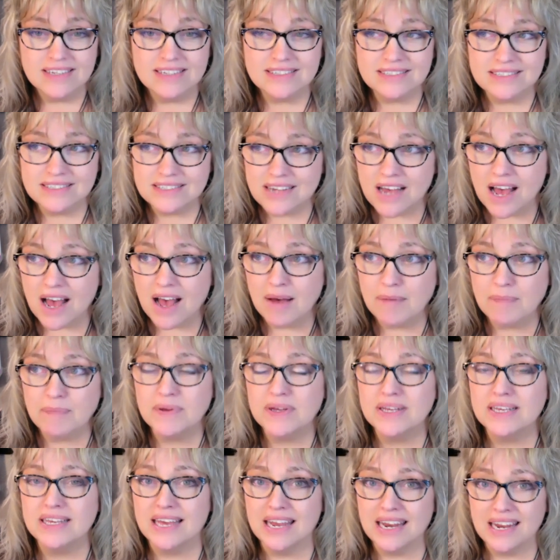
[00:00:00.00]
stop
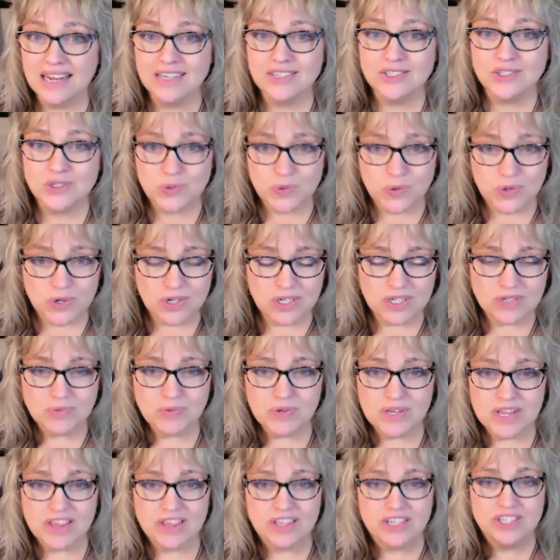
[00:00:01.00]
getting squirreled
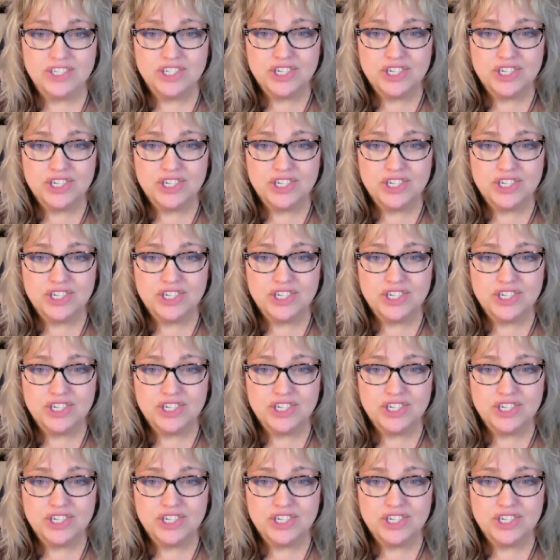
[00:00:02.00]
with